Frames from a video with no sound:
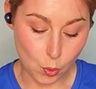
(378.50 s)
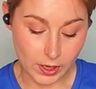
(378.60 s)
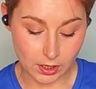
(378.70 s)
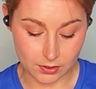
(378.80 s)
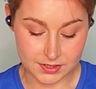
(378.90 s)

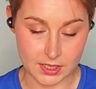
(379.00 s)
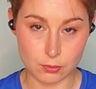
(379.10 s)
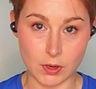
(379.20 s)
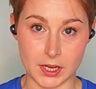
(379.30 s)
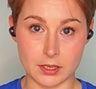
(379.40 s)
one, it looks
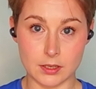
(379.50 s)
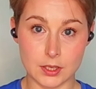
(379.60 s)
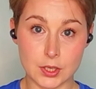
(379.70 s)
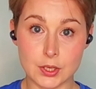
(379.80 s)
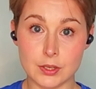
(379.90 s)
like running,
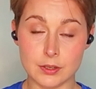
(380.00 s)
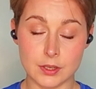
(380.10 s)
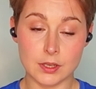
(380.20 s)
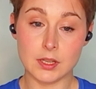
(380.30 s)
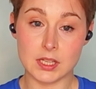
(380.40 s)

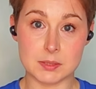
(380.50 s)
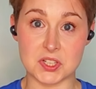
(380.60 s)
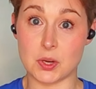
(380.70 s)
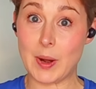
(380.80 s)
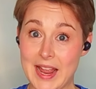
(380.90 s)

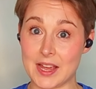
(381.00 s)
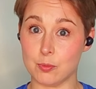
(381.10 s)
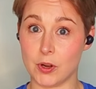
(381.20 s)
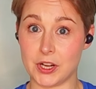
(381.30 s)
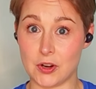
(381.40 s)
especially when I
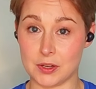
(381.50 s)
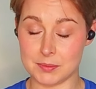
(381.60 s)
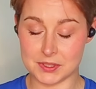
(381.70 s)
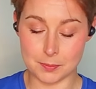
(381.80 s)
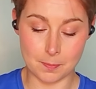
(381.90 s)
add running
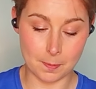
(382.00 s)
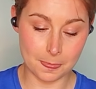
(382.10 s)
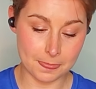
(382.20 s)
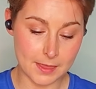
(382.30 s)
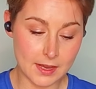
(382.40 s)
arms.
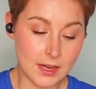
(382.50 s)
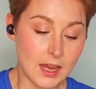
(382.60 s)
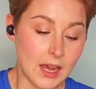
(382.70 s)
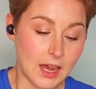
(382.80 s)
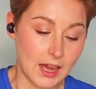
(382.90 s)

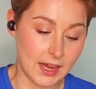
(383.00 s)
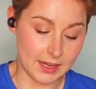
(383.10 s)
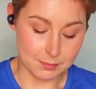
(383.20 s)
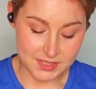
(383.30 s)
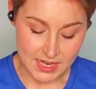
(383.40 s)

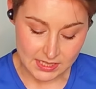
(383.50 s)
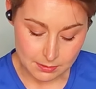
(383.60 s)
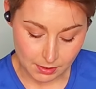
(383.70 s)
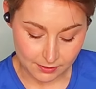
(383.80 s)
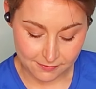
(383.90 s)
I'm
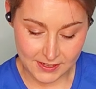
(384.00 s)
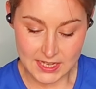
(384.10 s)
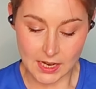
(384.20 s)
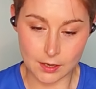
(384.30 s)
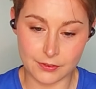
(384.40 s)
taking my
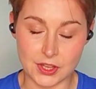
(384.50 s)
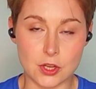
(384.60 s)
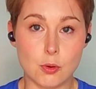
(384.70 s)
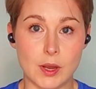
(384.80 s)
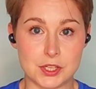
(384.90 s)
feet out of
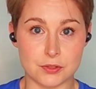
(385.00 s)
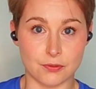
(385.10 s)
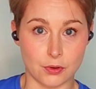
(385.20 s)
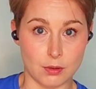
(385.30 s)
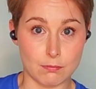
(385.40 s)
the
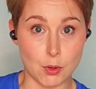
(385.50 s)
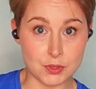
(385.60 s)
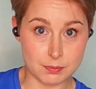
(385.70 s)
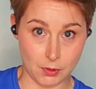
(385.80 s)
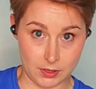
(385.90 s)
equation for the
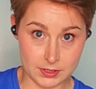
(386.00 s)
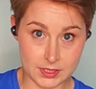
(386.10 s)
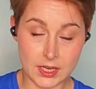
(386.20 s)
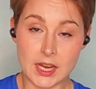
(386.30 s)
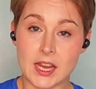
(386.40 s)
most
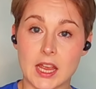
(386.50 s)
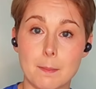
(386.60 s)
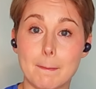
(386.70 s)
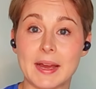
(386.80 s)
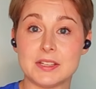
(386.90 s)
part.
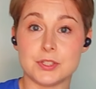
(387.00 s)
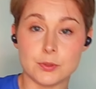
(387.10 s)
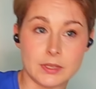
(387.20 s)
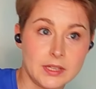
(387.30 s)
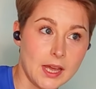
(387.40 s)
And by
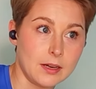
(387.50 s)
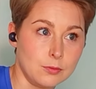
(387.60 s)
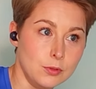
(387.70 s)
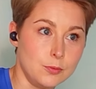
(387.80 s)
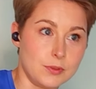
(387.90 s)
doing
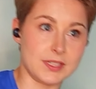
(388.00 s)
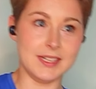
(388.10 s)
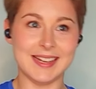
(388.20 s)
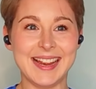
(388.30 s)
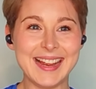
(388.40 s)
that,
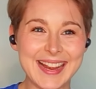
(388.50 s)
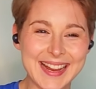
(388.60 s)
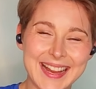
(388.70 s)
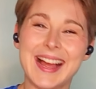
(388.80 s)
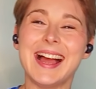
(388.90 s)
see?
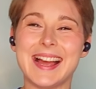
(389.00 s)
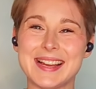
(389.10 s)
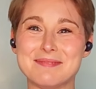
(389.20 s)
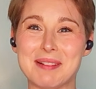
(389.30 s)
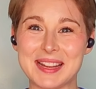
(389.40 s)

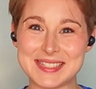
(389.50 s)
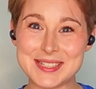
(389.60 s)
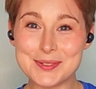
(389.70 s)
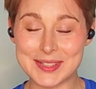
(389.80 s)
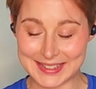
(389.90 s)
And by
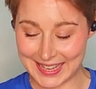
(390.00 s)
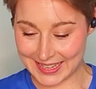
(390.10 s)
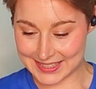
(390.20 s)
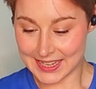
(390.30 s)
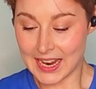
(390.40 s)
doing
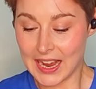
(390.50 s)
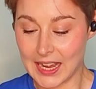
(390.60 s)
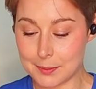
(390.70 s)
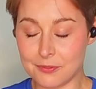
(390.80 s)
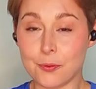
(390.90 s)
that,
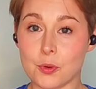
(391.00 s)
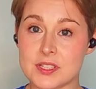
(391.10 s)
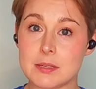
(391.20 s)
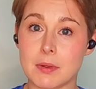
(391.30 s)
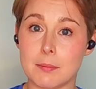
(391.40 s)
I'm
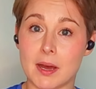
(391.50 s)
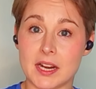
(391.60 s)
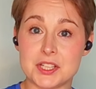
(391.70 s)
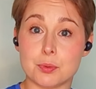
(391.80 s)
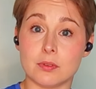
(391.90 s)
forcing my
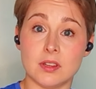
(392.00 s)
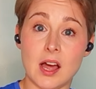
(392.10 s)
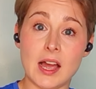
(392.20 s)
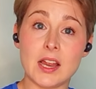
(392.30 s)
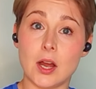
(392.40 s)
body to
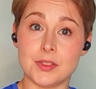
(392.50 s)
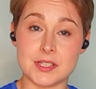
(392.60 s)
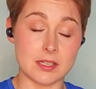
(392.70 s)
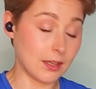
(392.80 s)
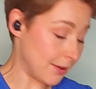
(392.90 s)
rely
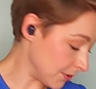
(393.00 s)
on this